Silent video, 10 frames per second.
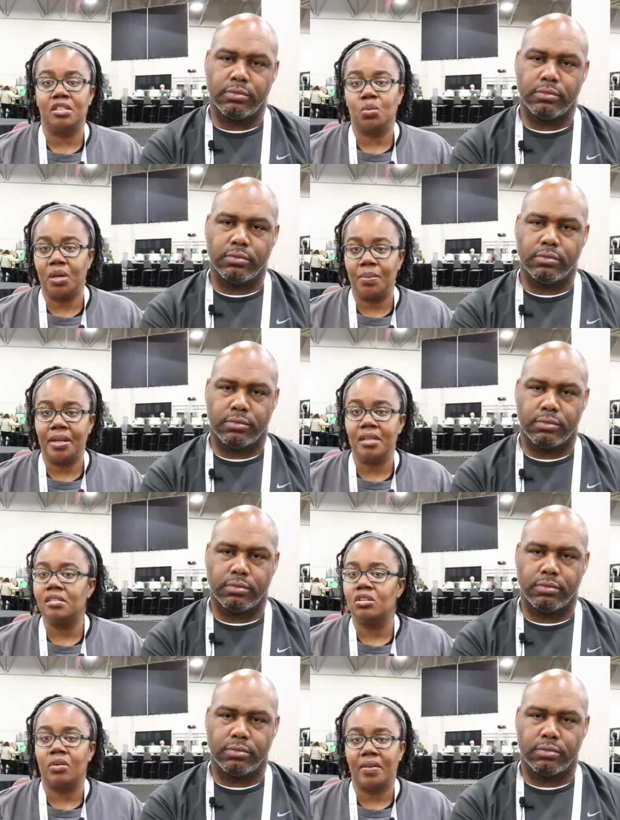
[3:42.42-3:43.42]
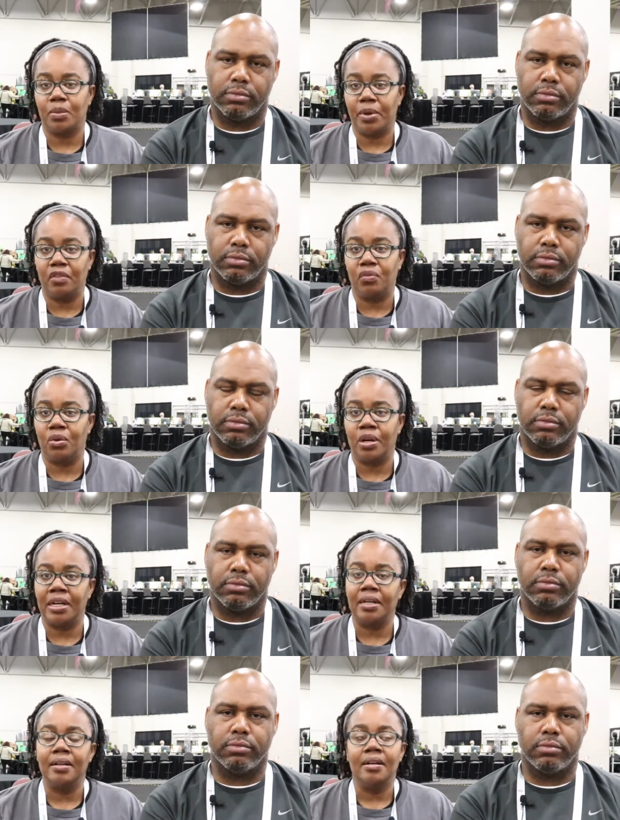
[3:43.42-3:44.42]
Speaker 1: it's 20 minutes. You don't have to pay for
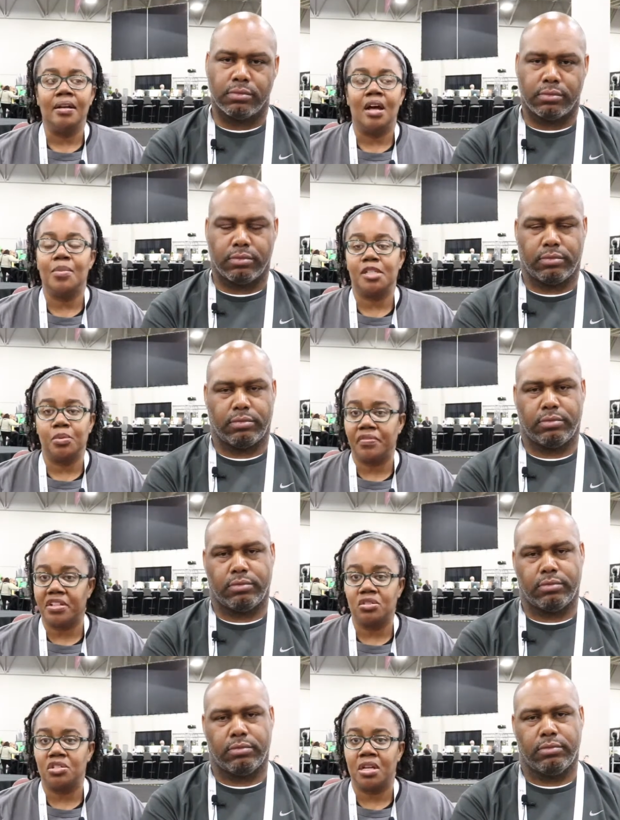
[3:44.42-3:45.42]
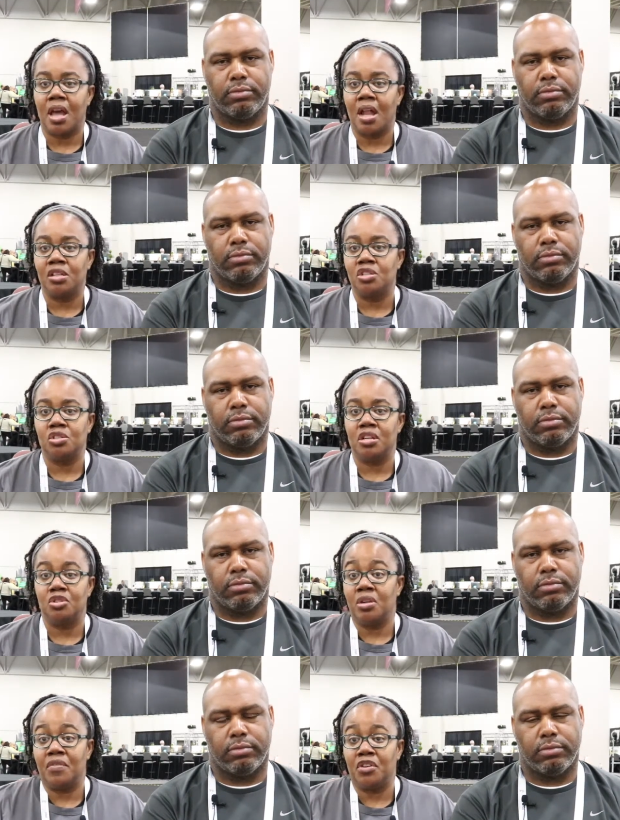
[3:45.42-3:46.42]
it. Um, it's a professional genealogist, and
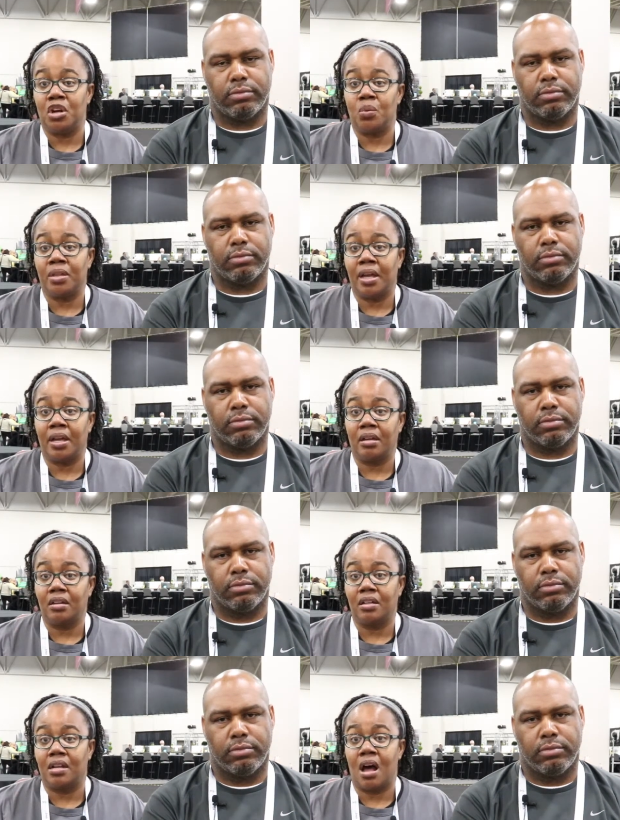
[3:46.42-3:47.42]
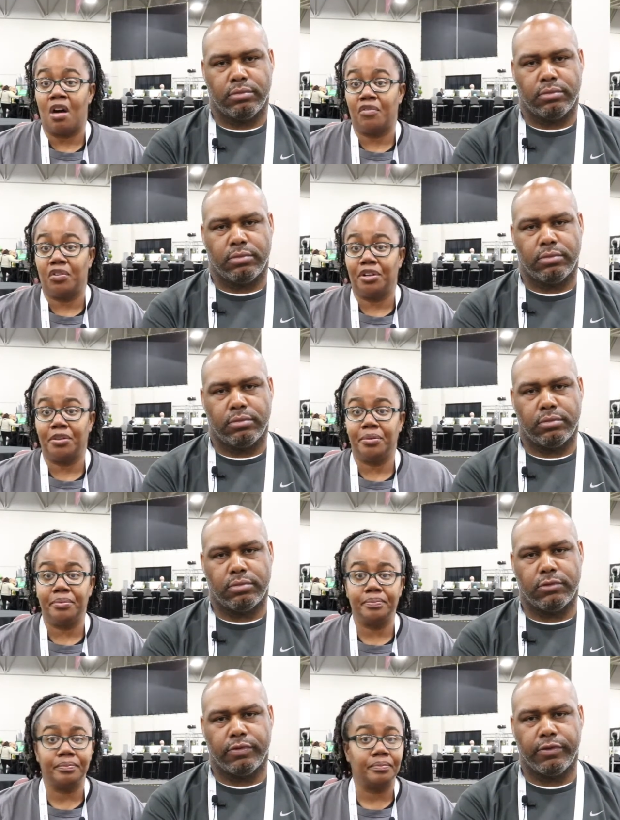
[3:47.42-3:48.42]
you never know what they could offer
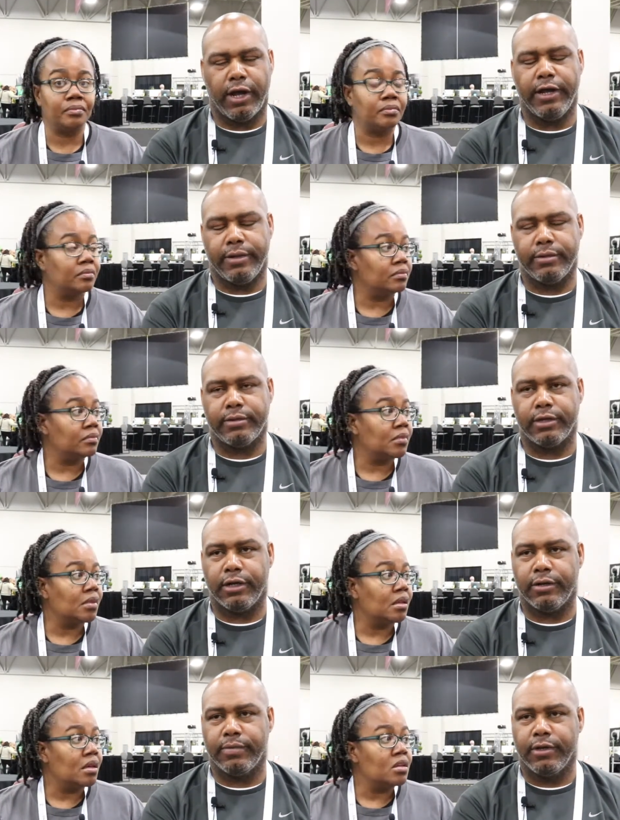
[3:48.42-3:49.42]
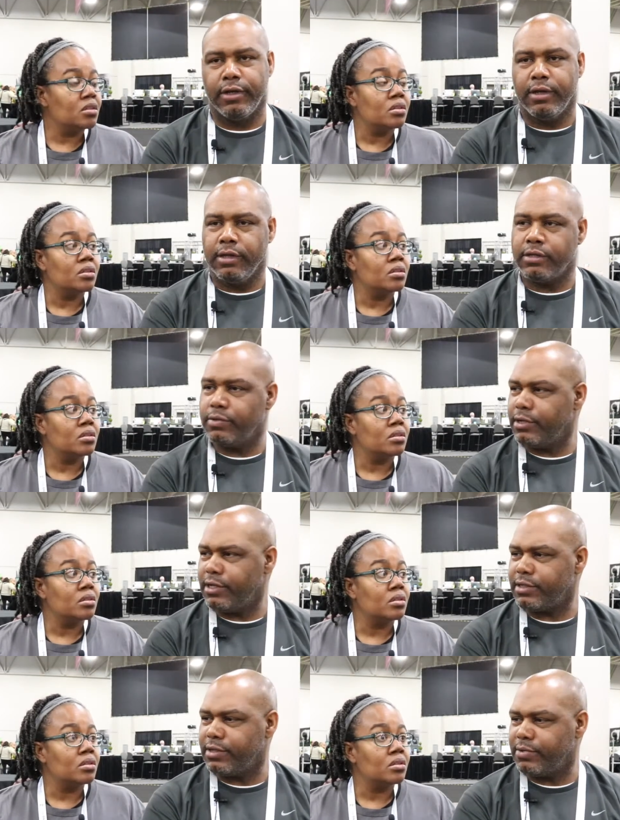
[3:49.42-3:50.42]
you.
Speaker 2: Right. So, so what
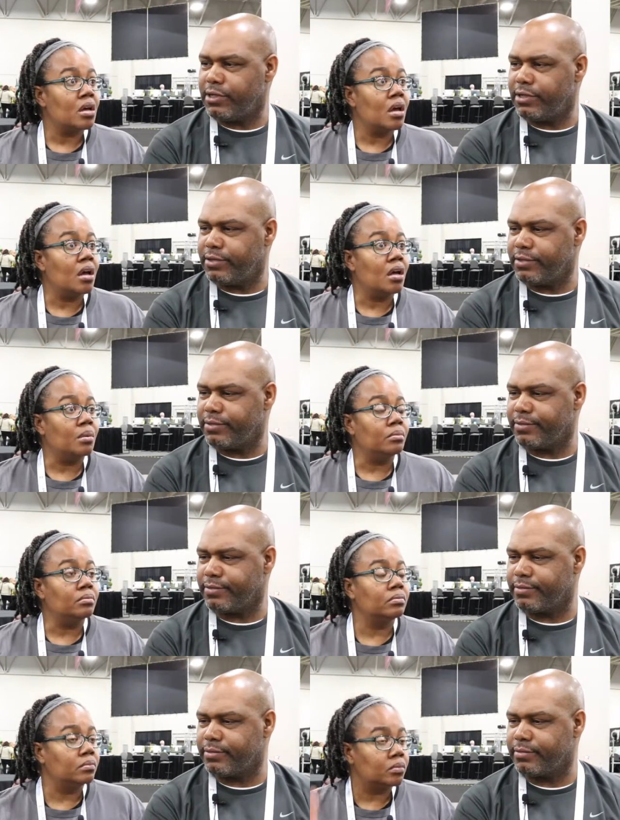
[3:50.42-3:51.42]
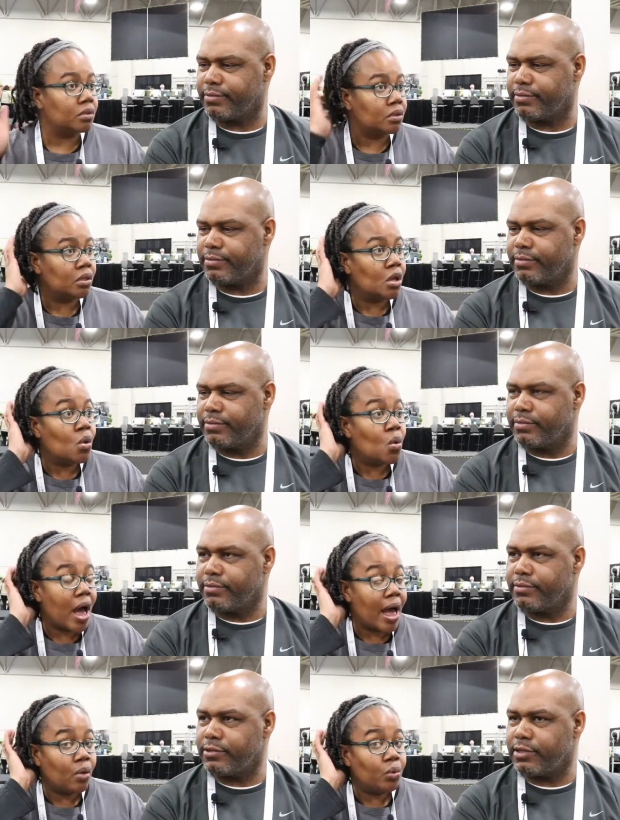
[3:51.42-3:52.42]
else did we do?
Speaker 1: Um,
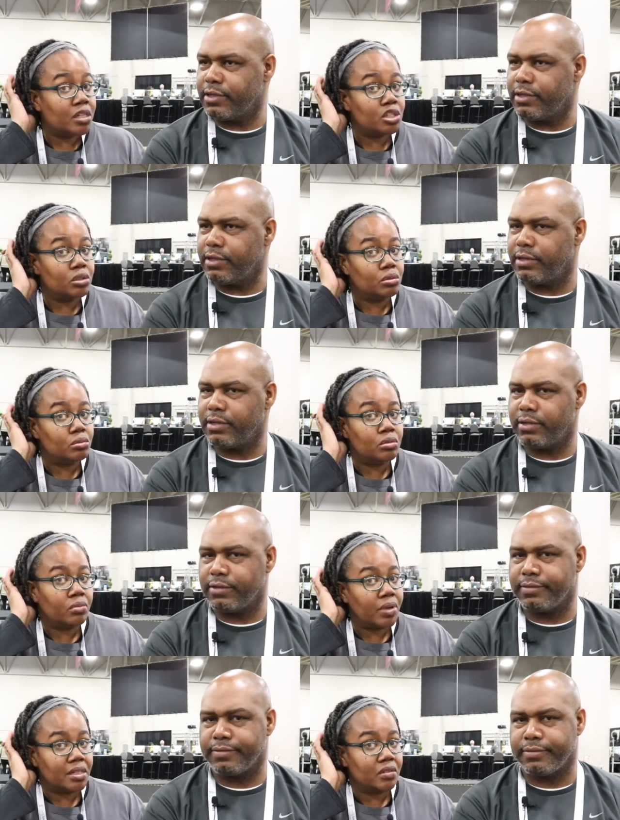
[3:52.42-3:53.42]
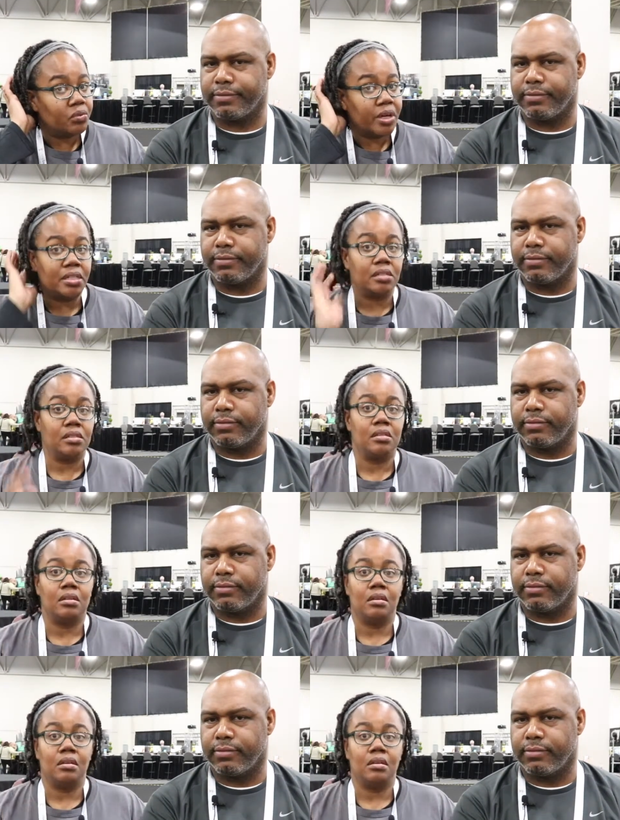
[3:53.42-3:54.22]
I went to the relative race.